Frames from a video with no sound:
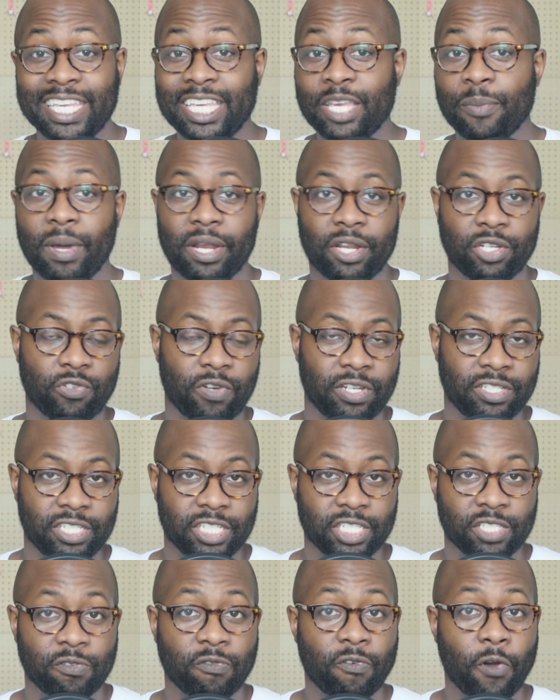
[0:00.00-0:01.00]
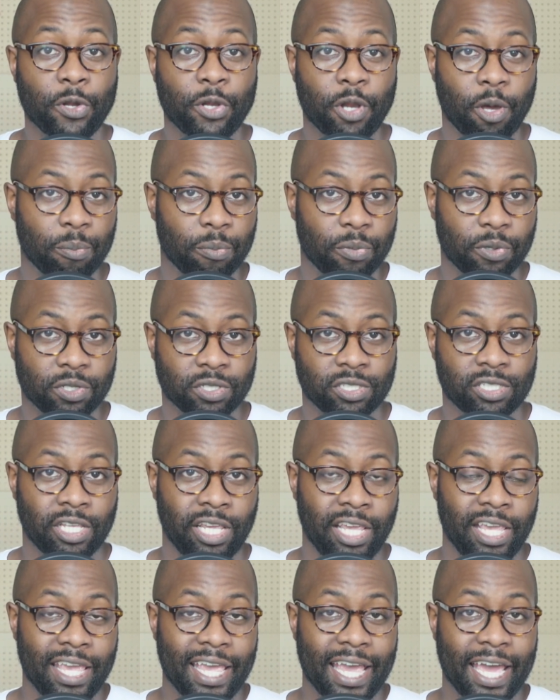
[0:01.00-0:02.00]
email addresses, phone numbers,
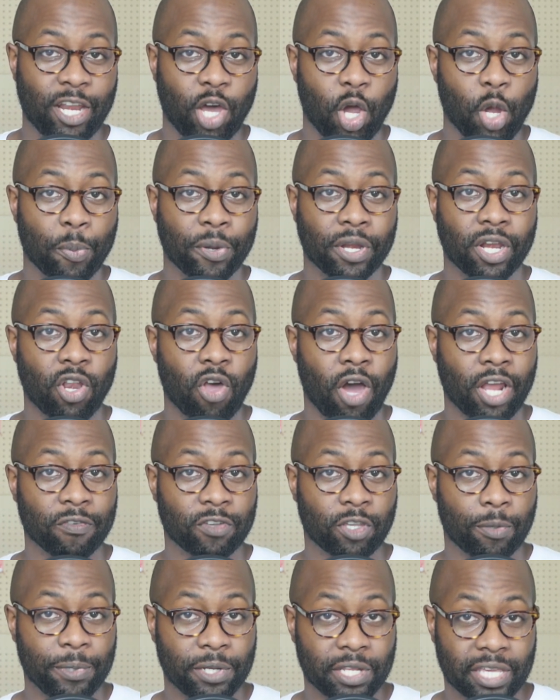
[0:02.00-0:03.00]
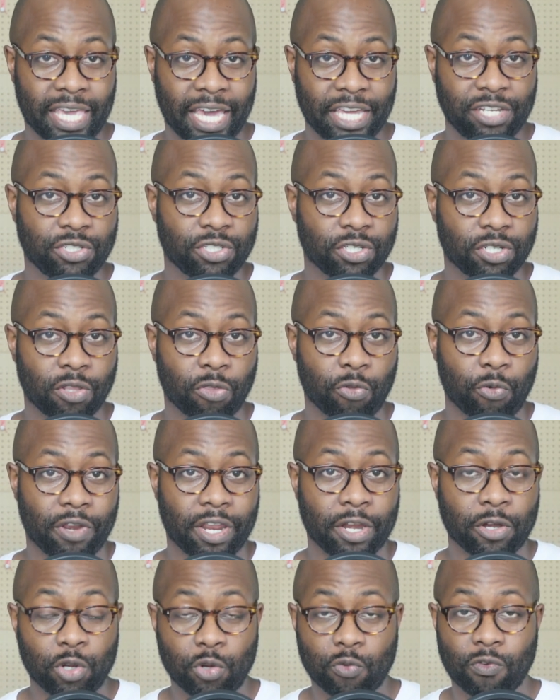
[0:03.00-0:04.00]
and open a line of communication through their
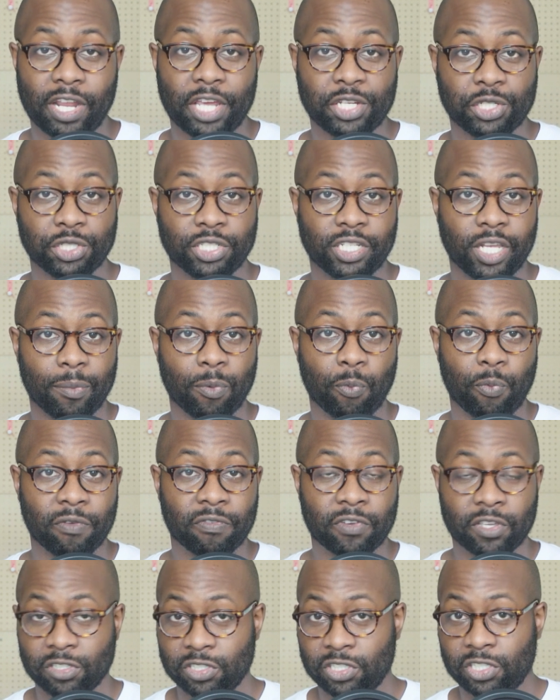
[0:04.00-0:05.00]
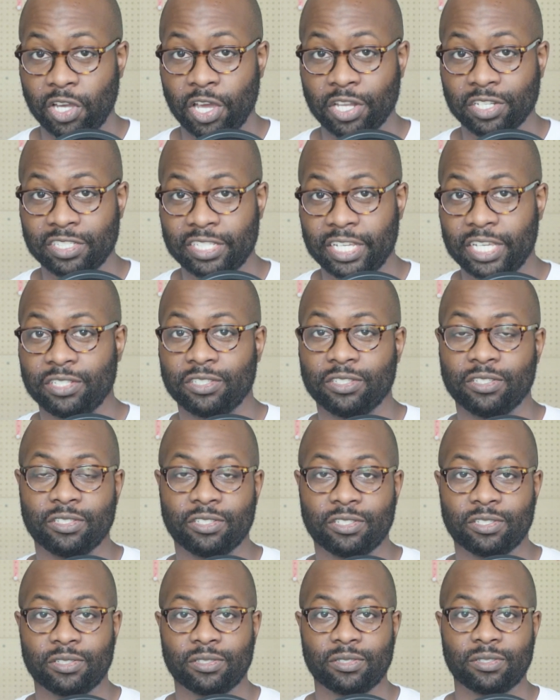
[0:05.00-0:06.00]
new relationship with concerned
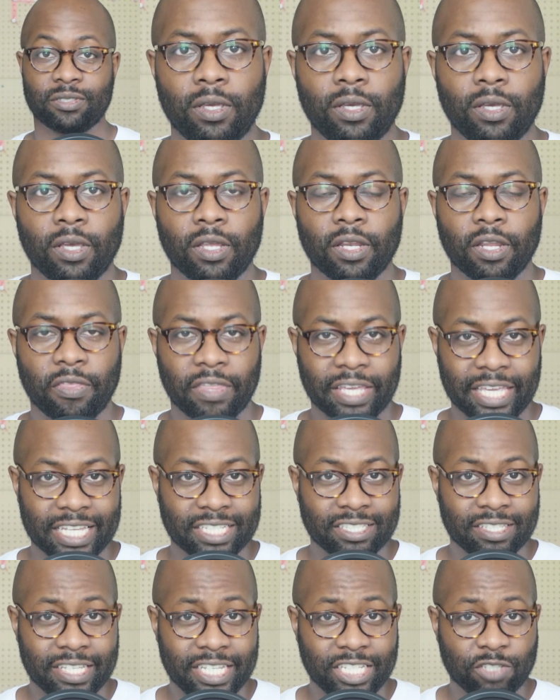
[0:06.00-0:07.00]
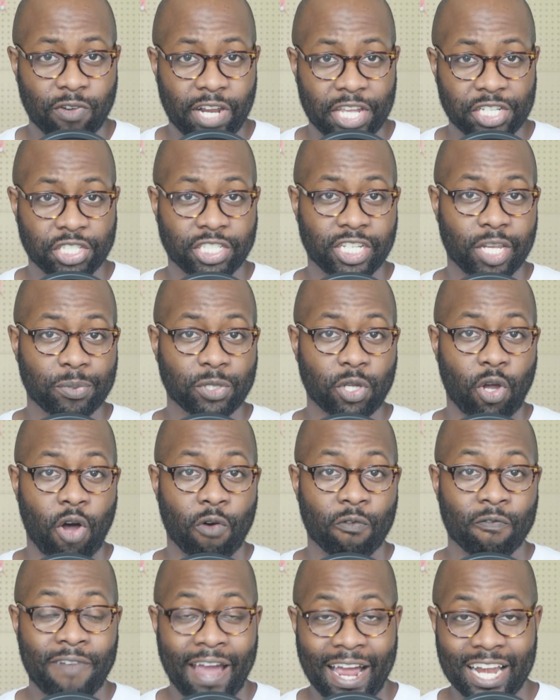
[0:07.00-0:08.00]
citizens. The thing is, these relationships are
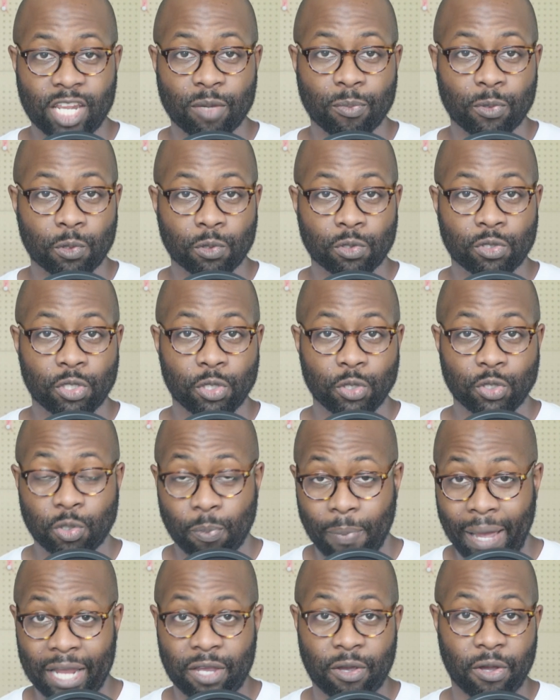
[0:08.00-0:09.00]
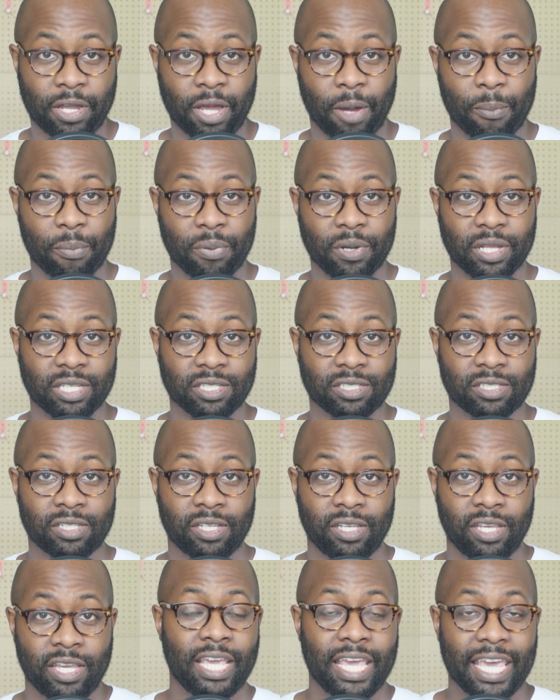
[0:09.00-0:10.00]
valuable to tobacco companies,
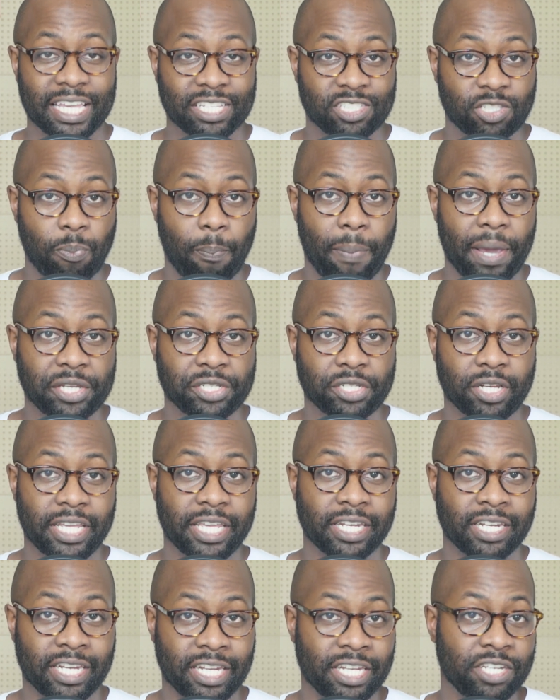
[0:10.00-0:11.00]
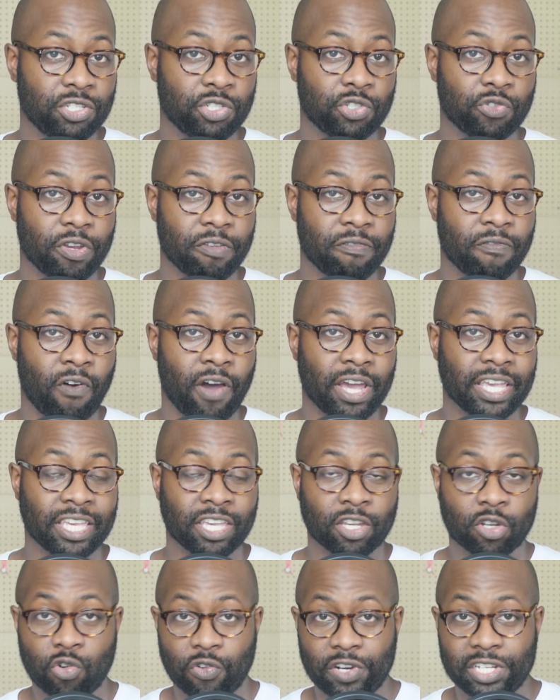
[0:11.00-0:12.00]
especially in an industry fighting
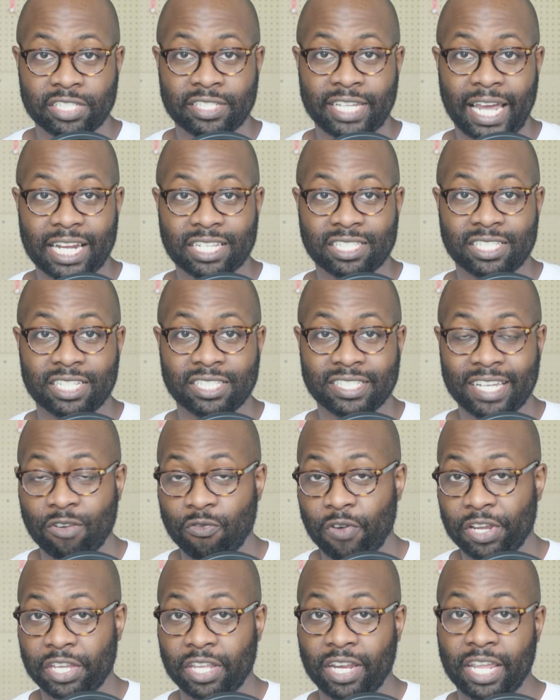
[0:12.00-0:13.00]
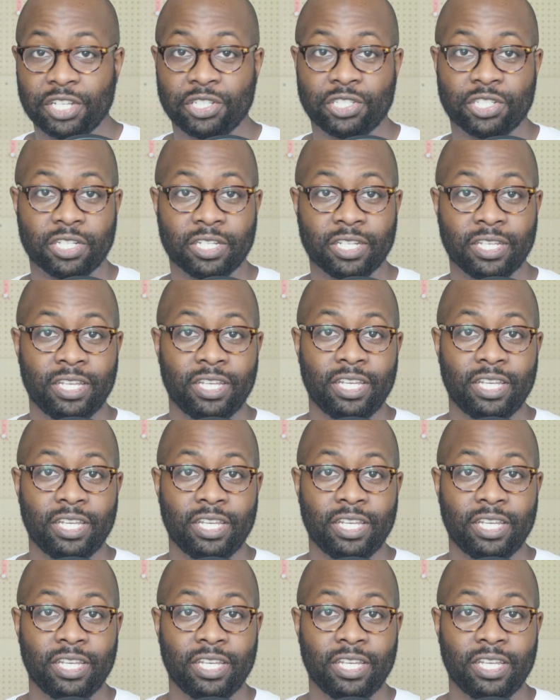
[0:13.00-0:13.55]
increased taxes and regulation,